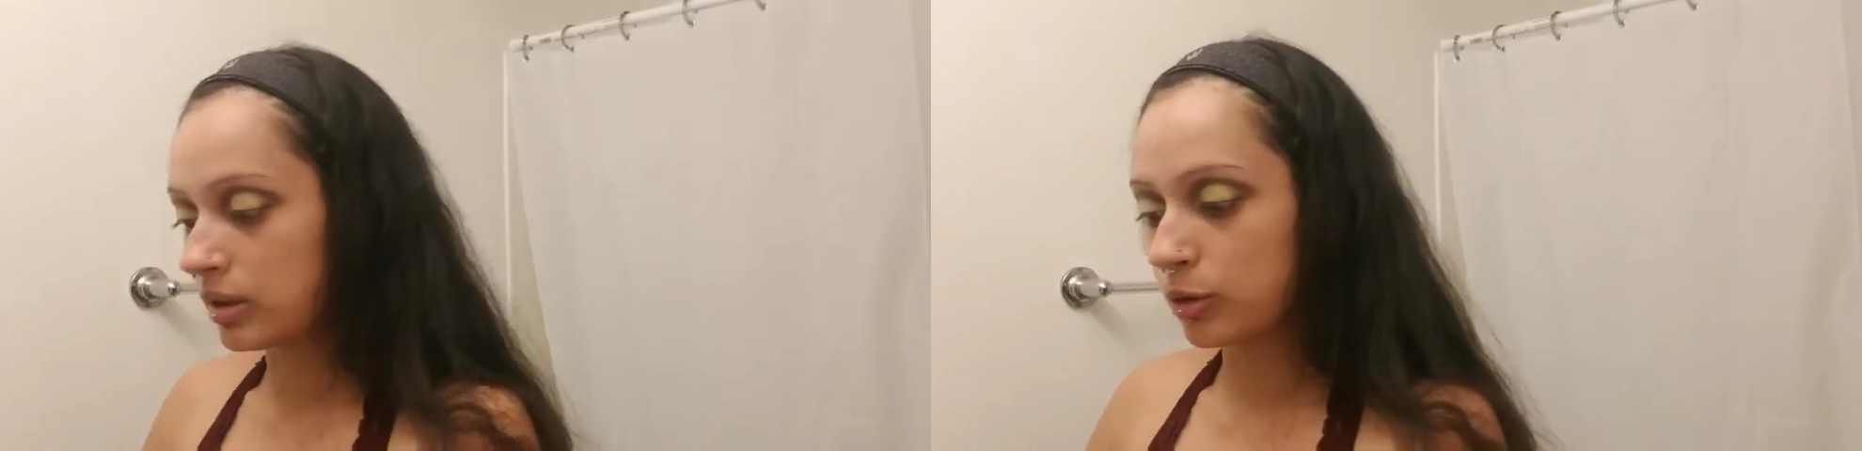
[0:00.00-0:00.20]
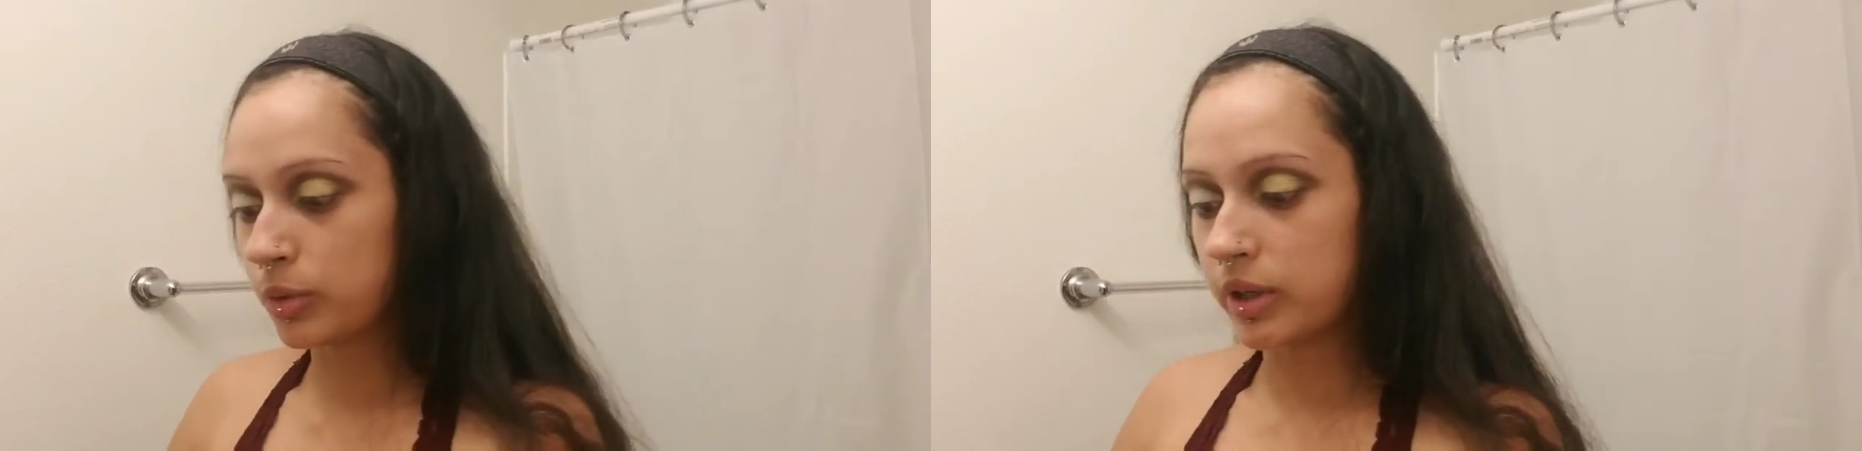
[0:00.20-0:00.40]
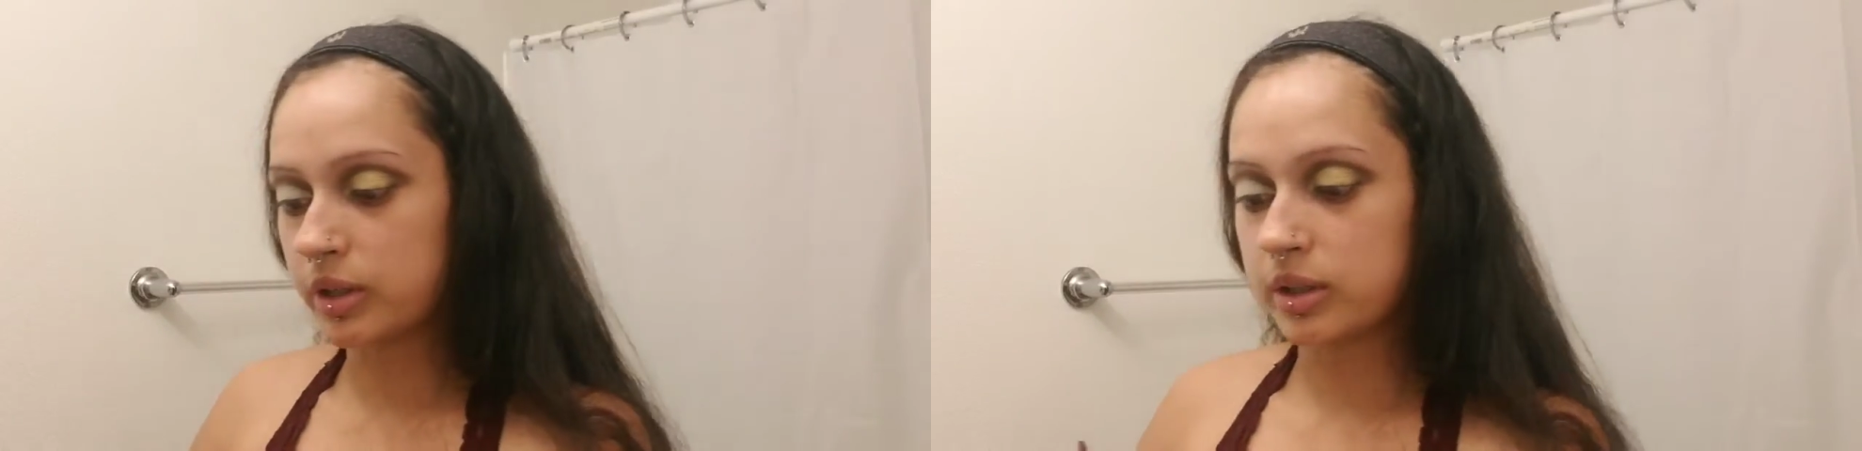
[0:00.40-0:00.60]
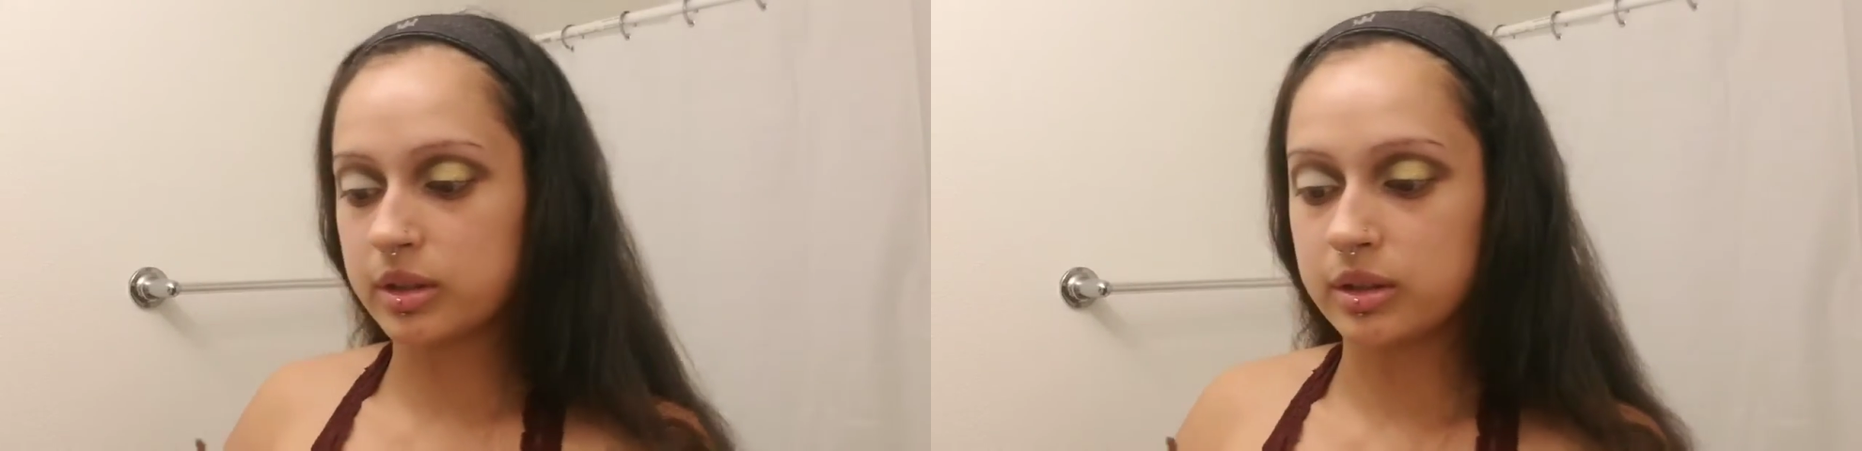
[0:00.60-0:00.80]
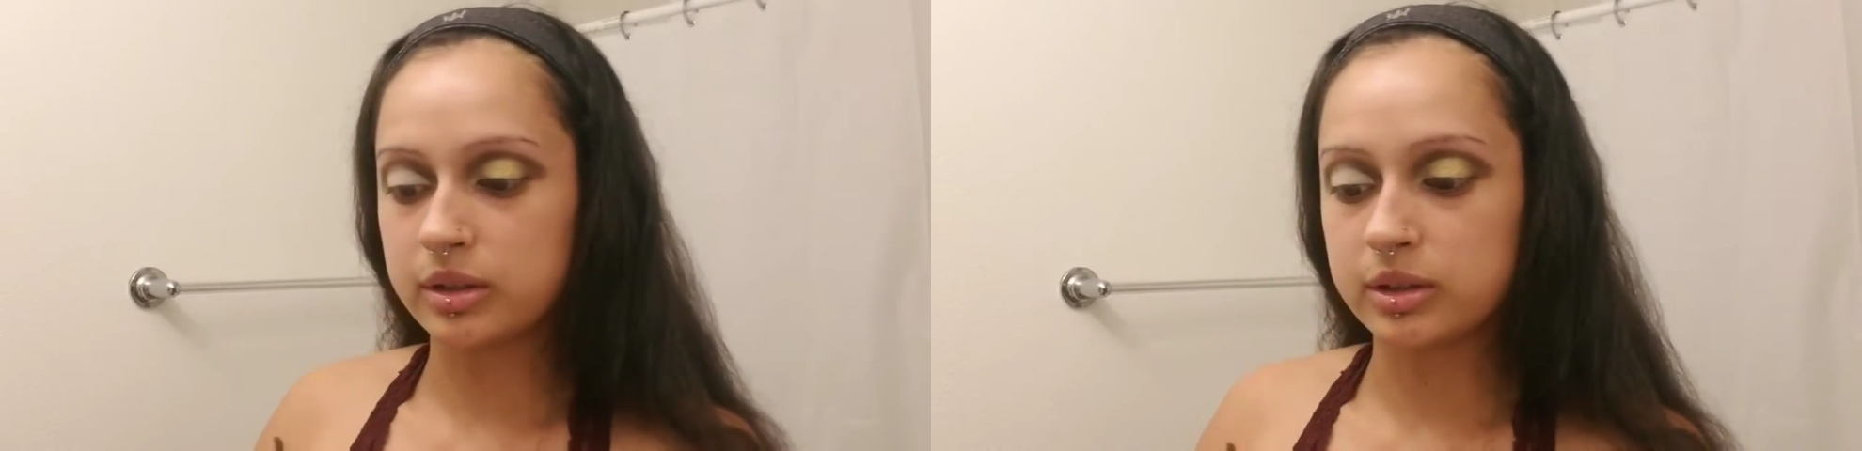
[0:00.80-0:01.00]
have the
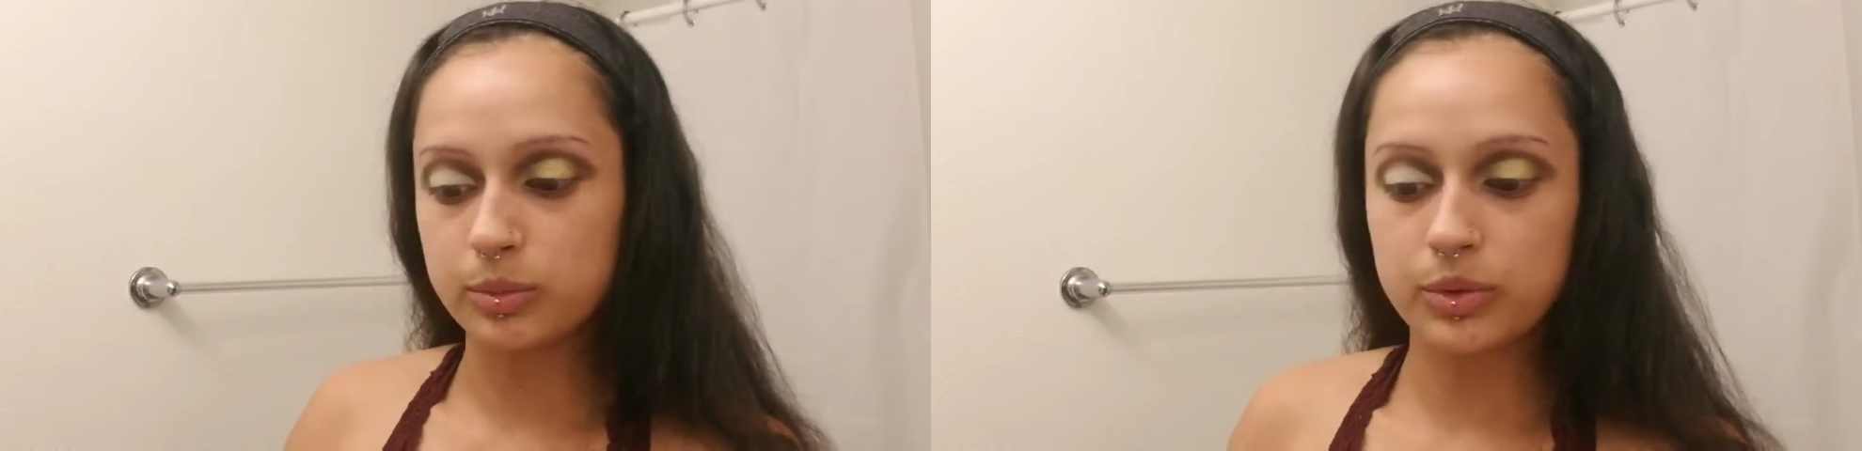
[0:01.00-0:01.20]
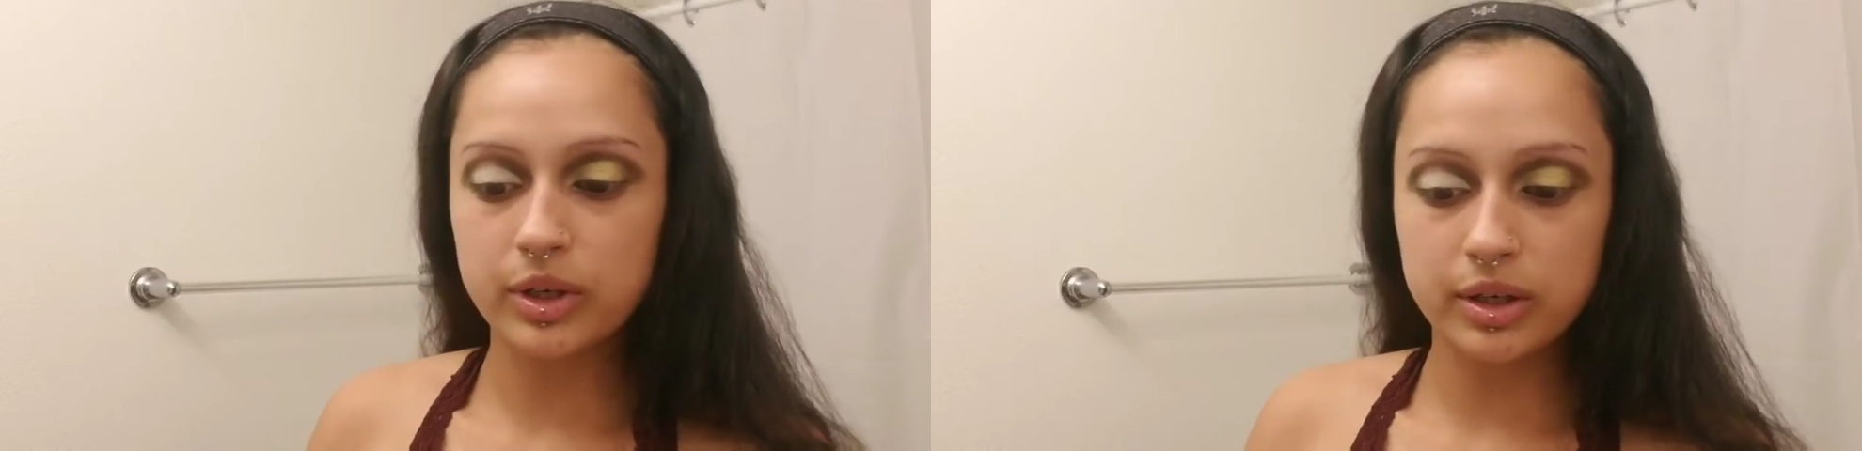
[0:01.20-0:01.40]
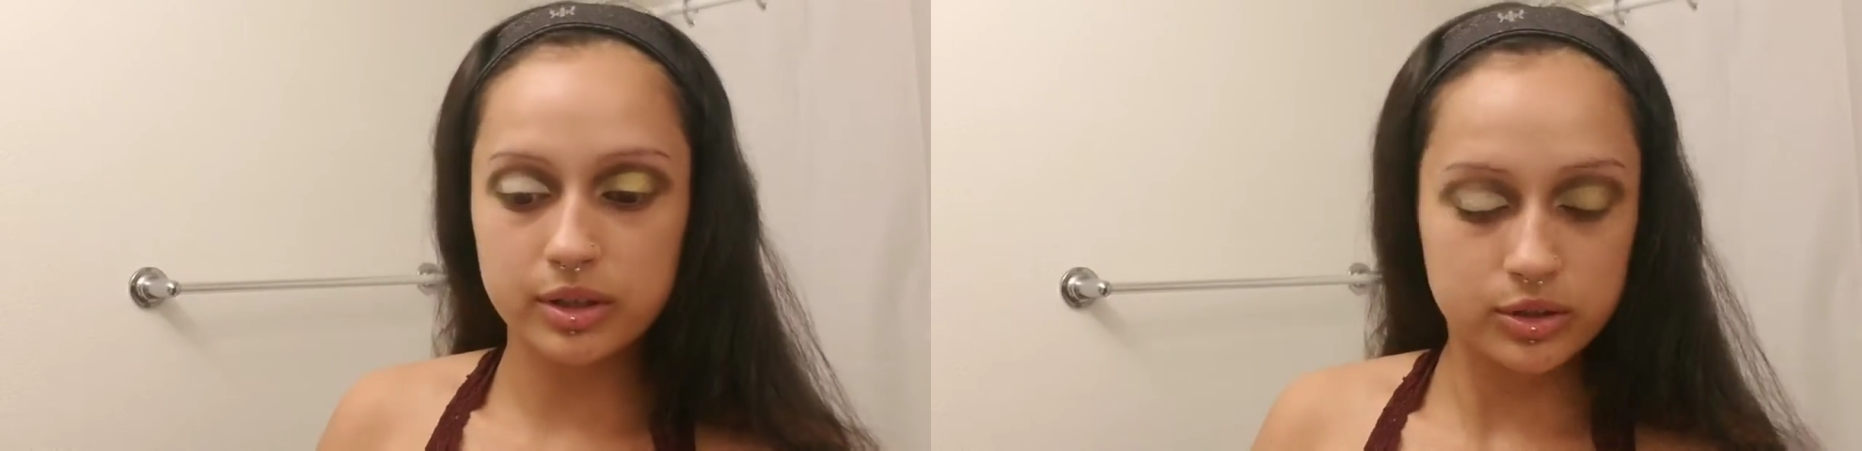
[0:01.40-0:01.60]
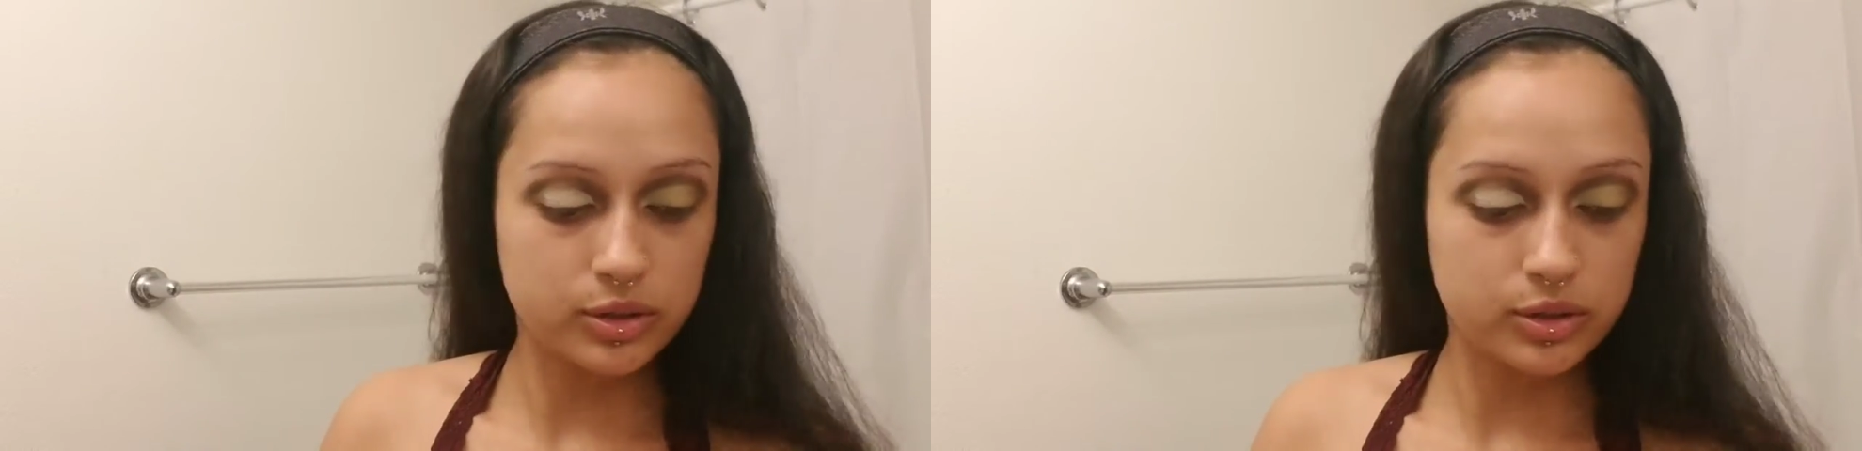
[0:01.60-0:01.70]
product on this brush,